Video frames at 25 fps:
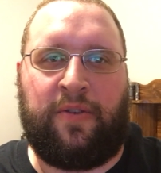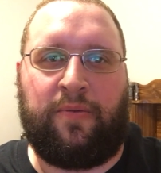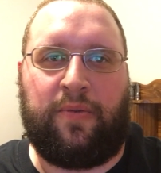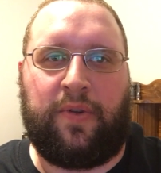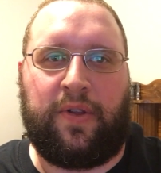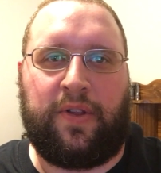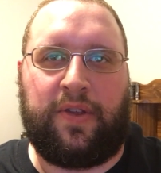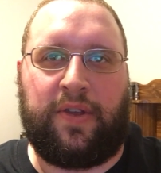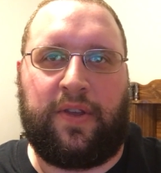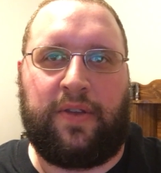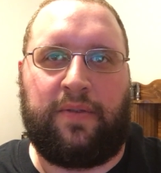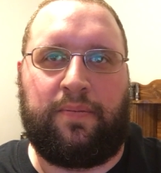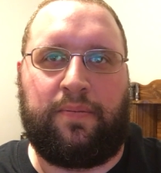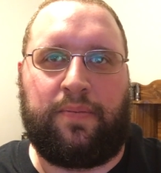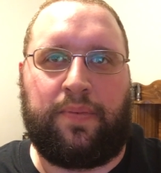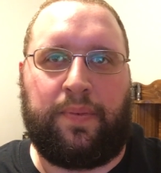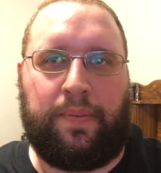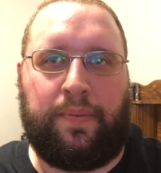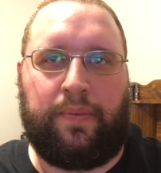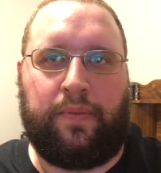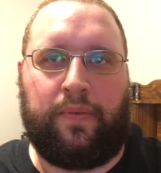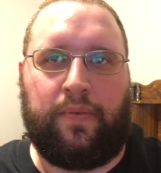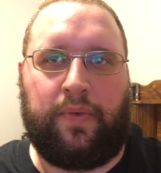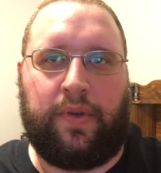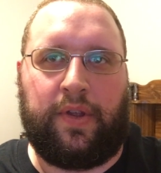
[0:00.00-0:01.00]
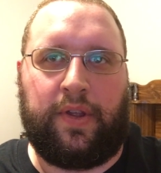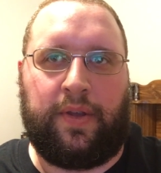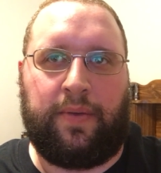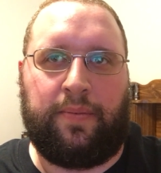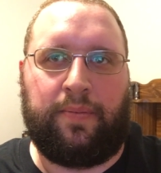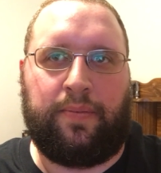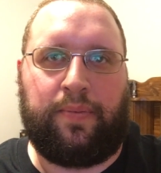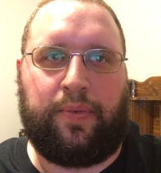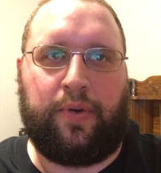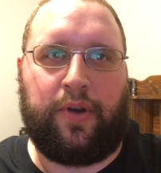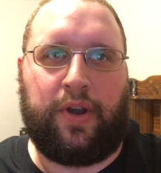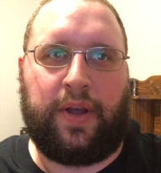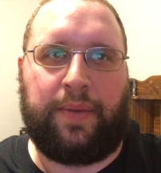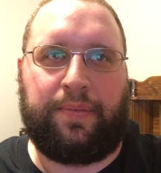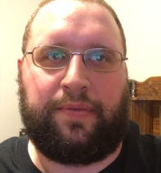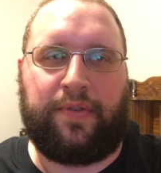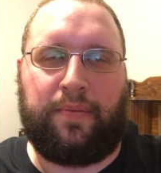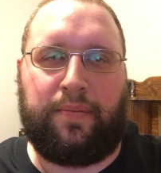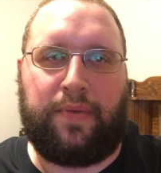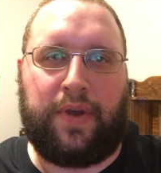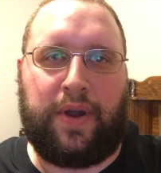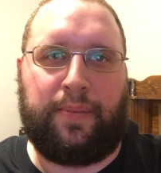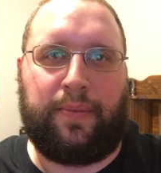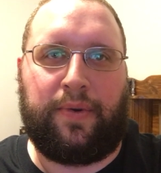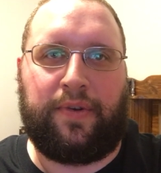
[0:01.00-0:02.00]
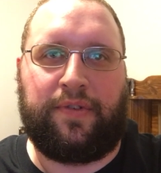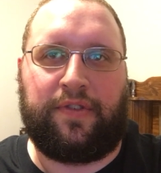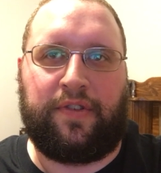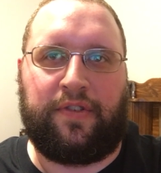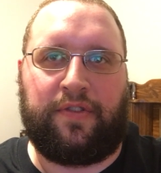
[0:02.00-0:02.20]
Will he put up some numbers